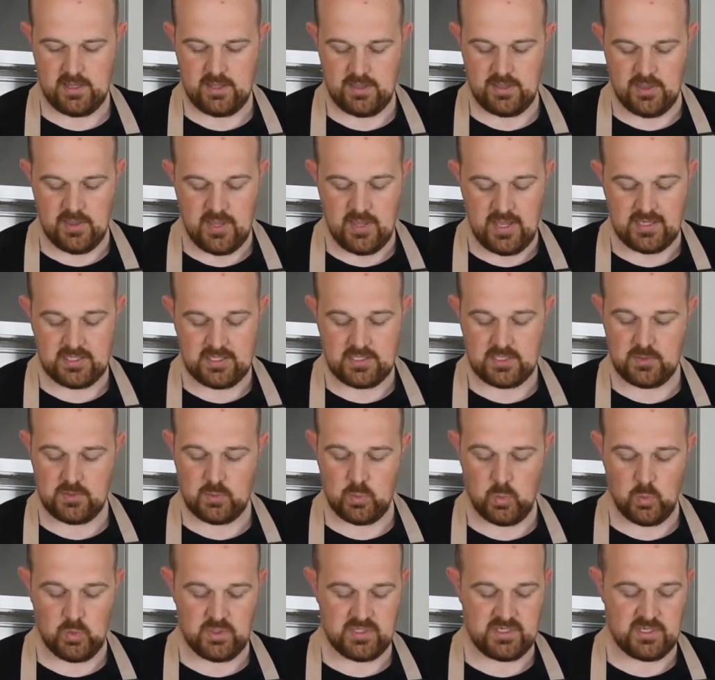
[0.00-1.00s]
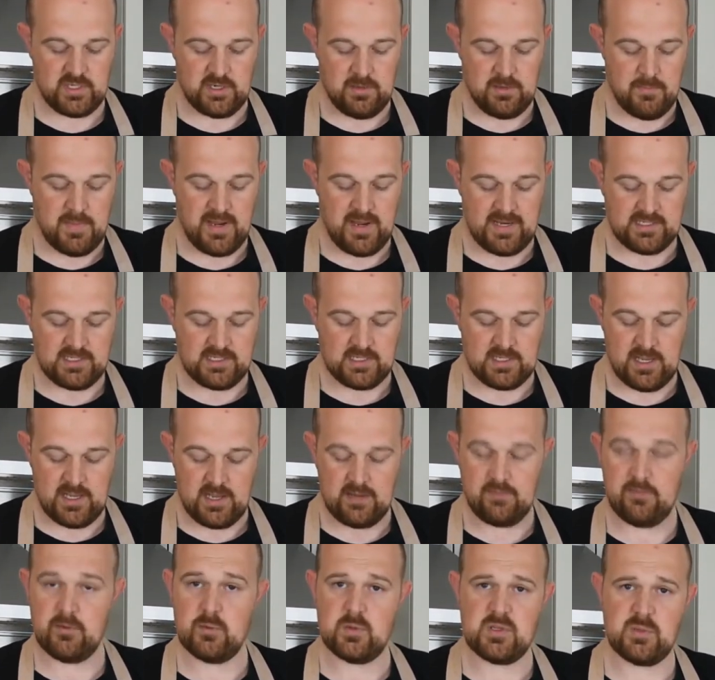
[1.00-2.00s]
This was an amazing
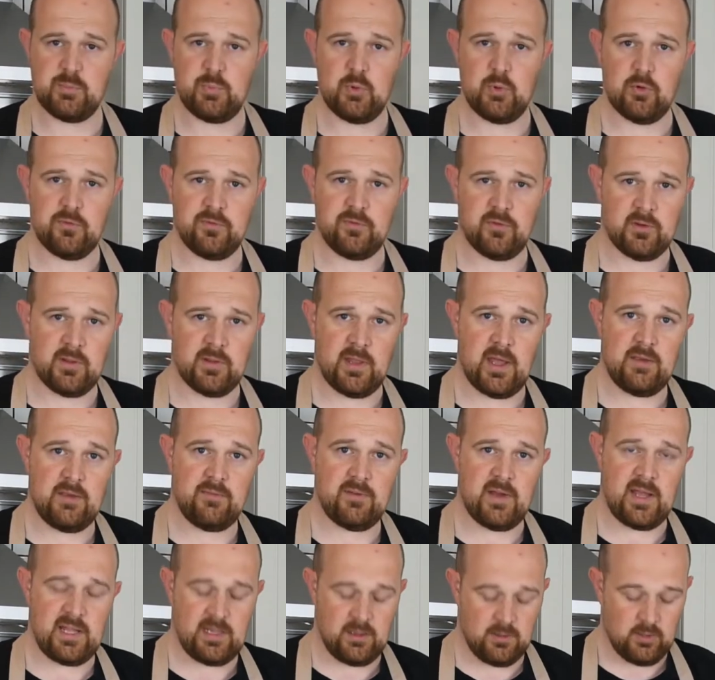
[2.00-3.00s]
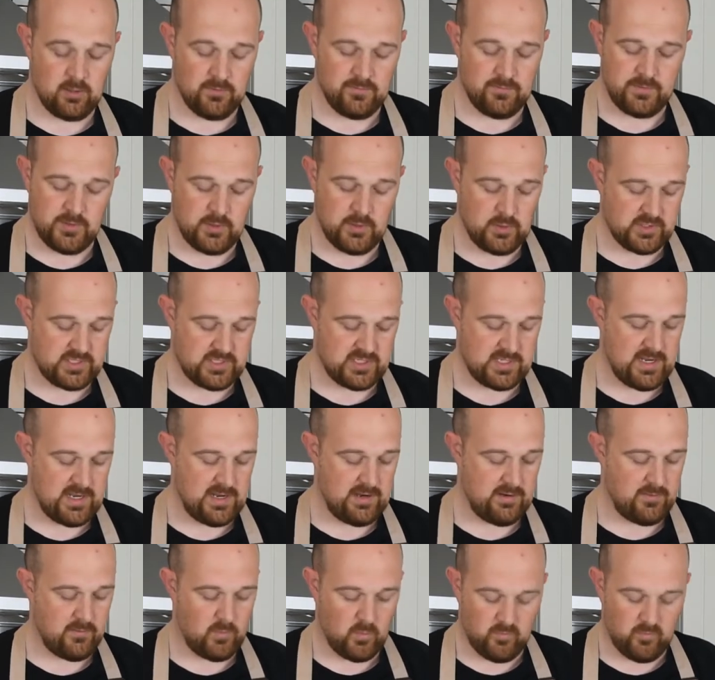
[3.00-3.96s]
knife. It was a beautiful knife. I loved using it.